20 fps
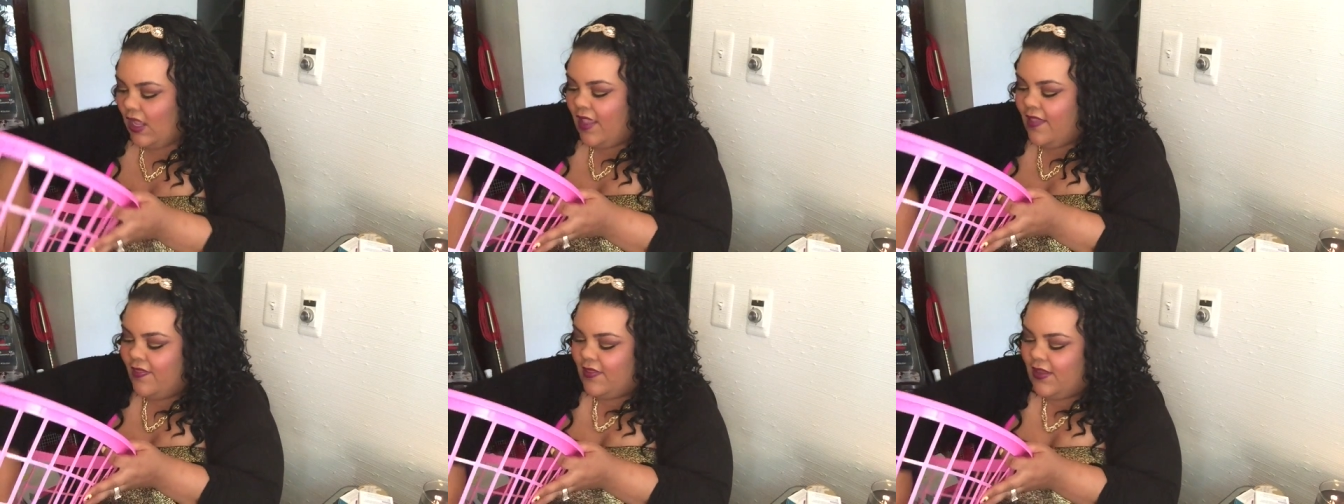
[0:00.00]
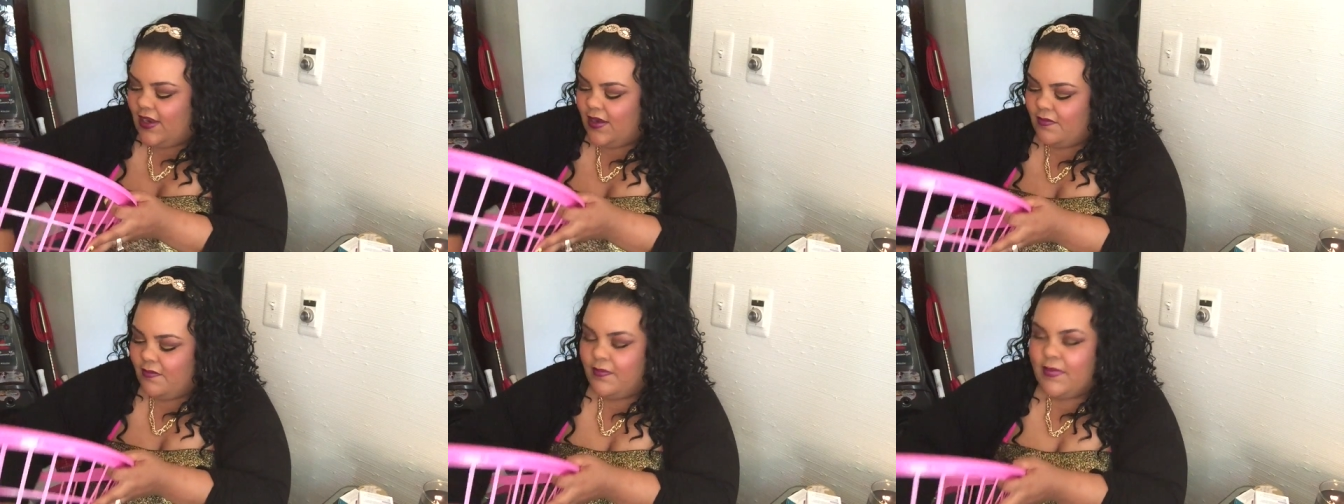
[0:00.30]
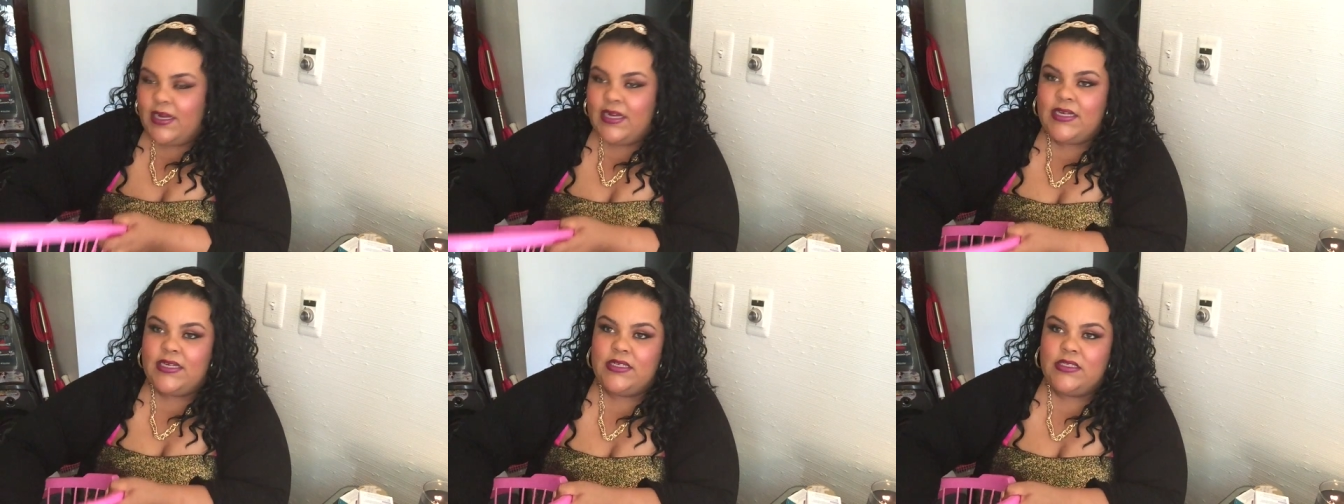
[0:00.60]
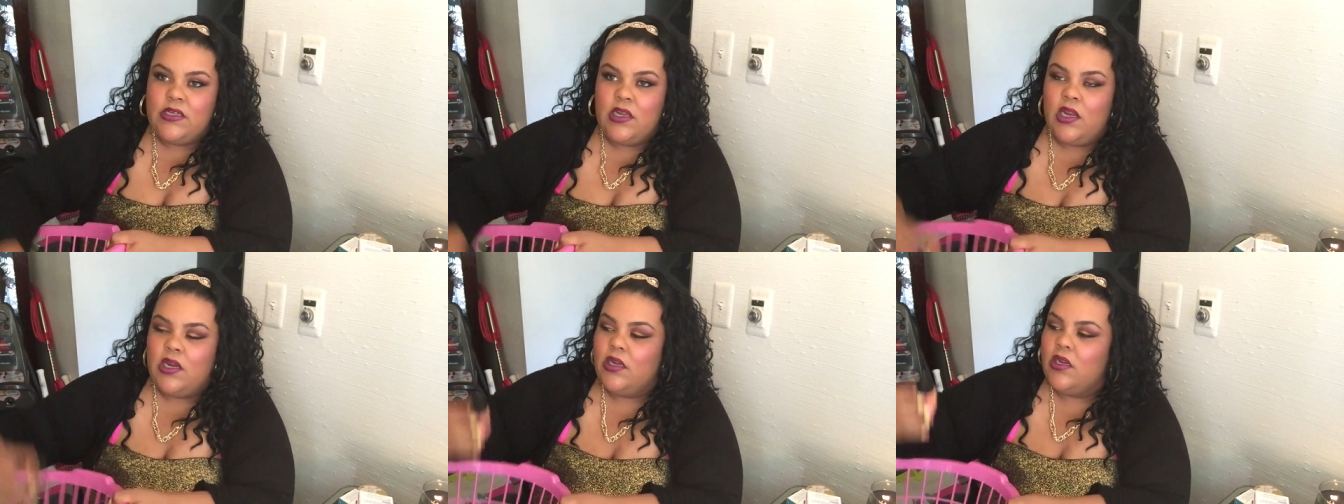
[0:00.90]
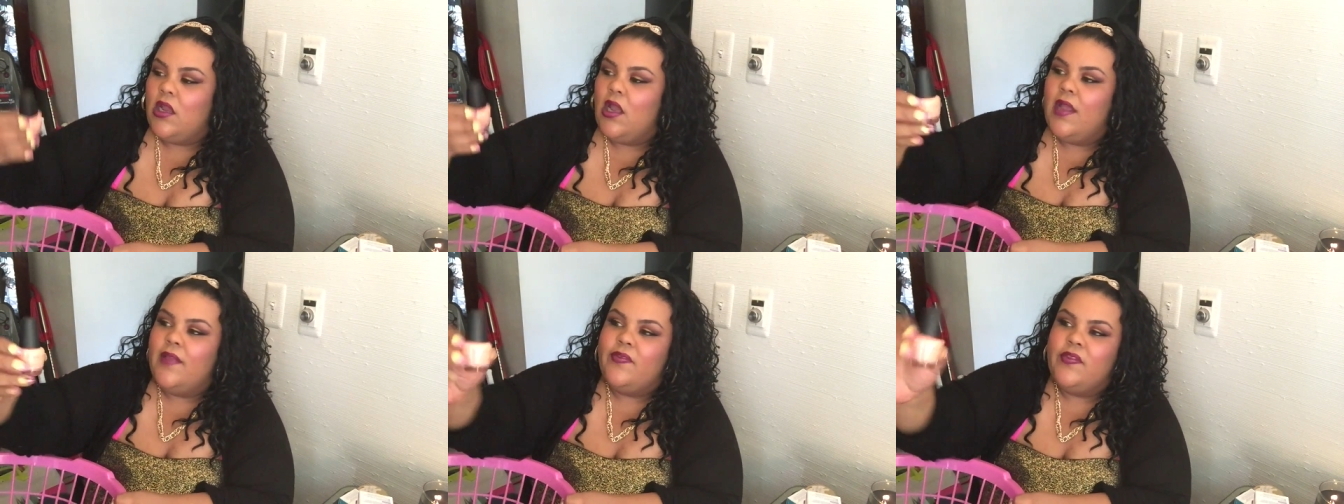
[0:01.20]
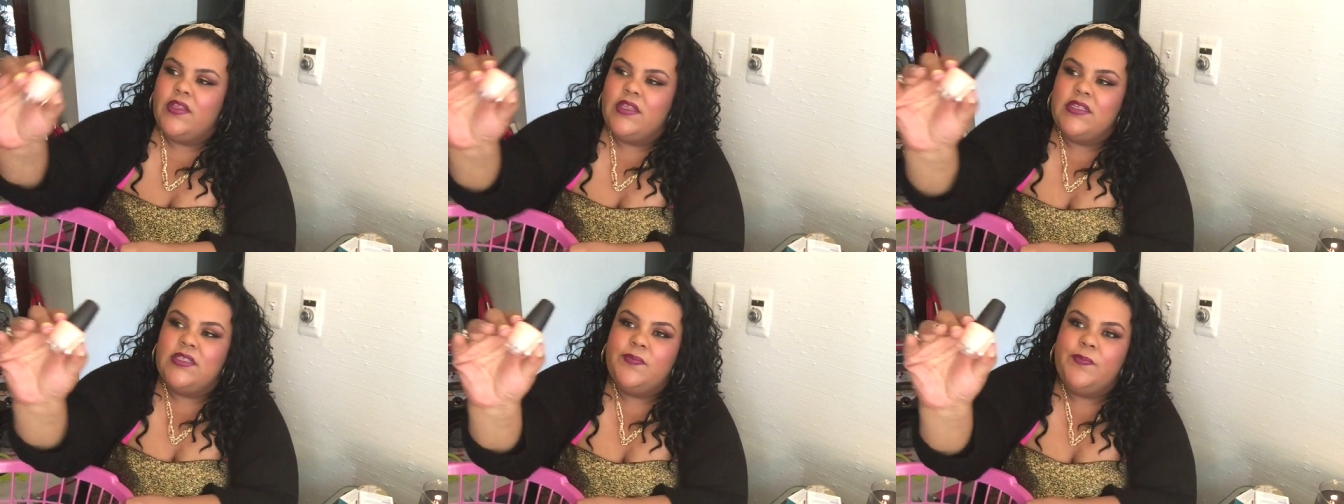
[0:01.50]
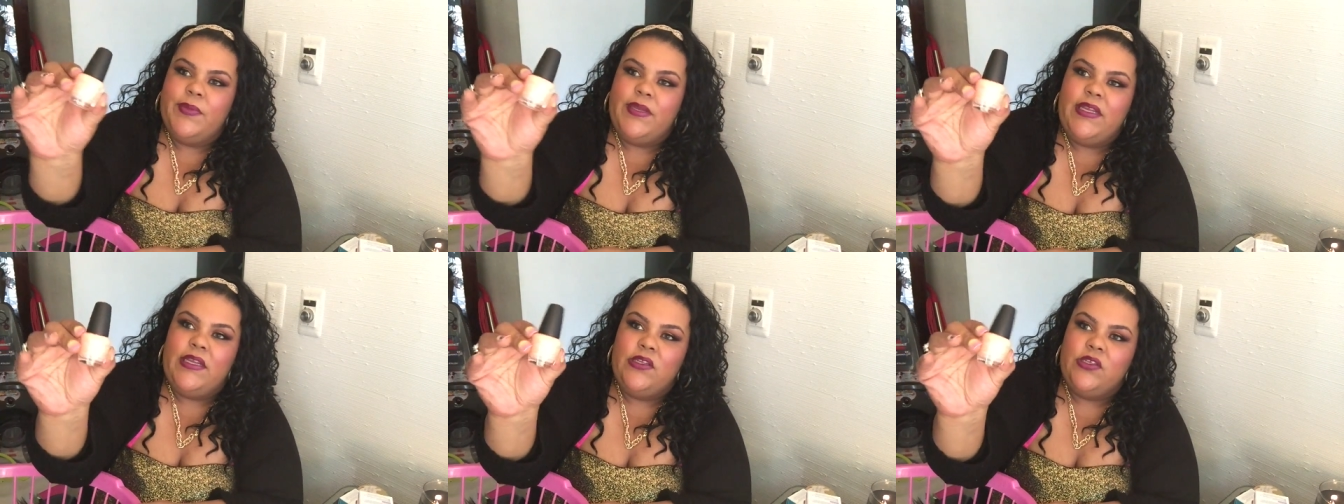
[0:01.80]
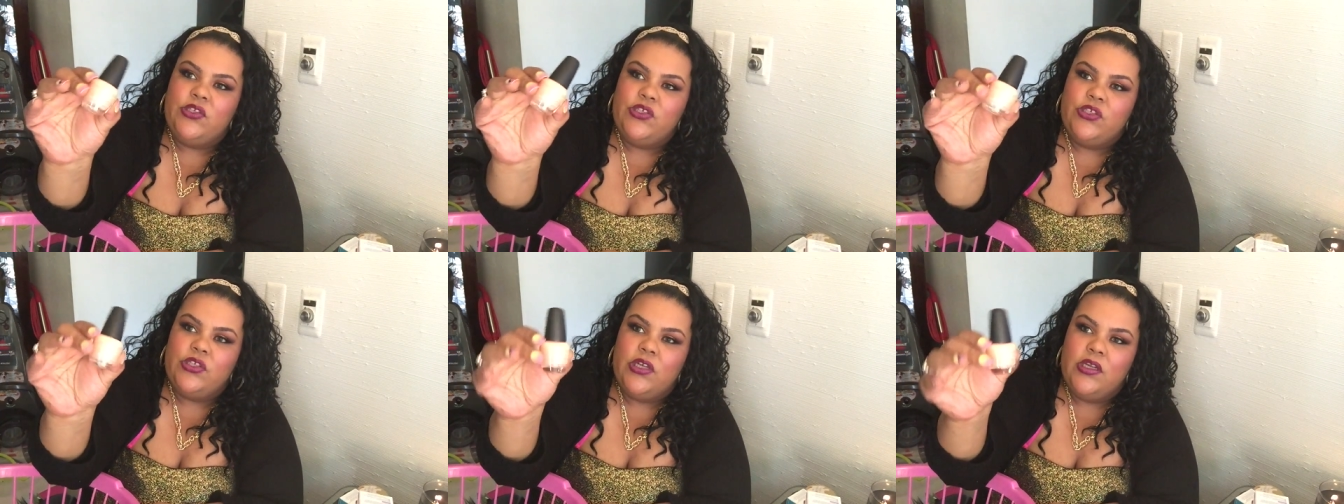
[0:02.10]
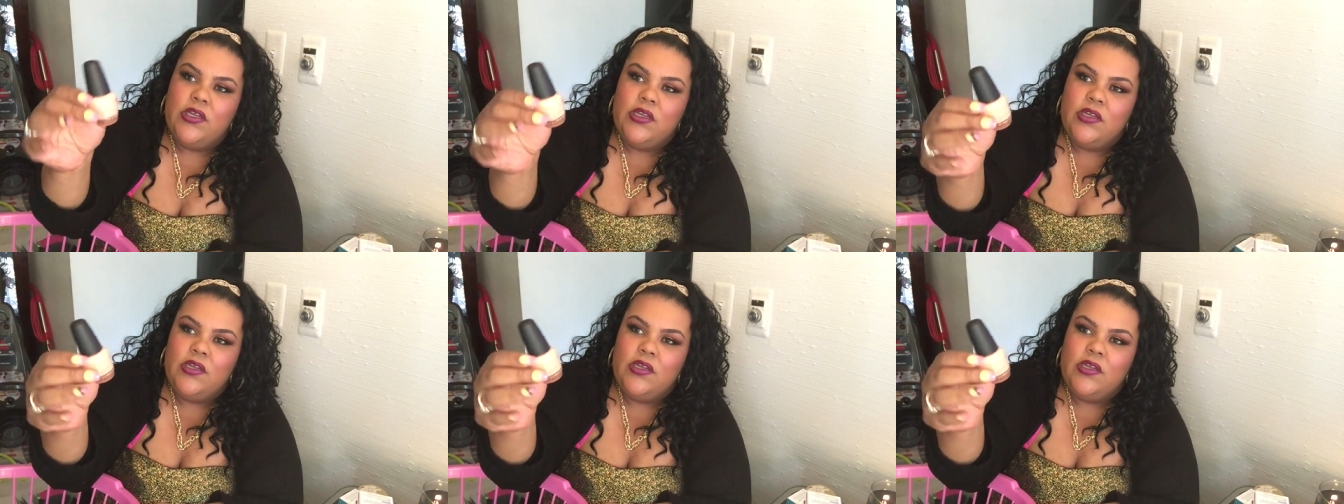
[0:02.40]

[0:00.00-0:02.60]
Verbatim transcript: And then my daughter got this peach